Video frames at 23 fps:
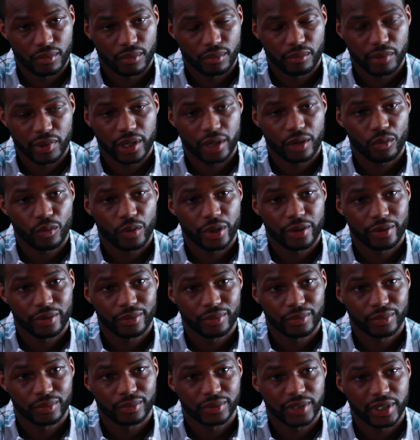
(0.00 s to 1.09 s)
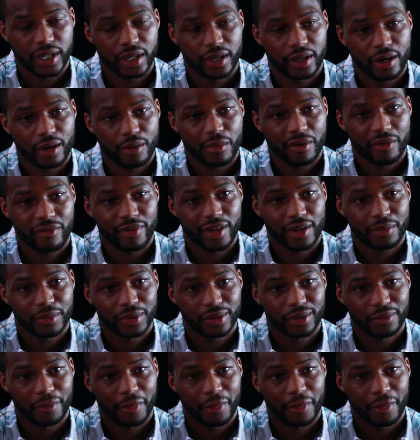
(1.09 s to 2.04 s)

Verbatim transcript: Being a winner, taking care of my family.